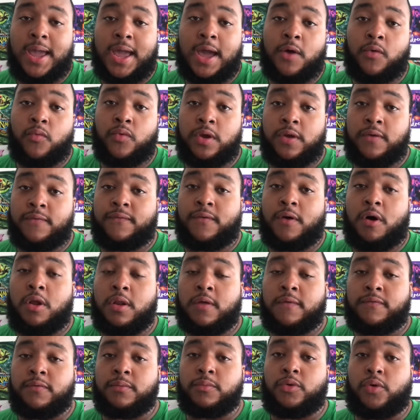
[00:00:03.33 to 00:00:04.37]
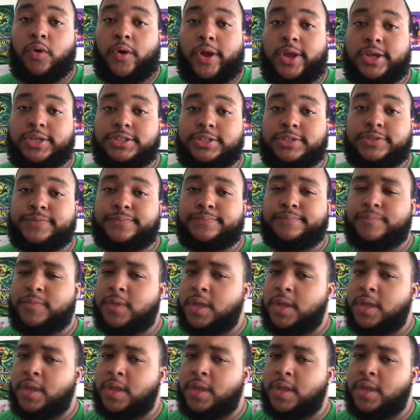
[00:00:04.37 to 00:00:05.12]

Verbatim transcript: how we've fallen from grace.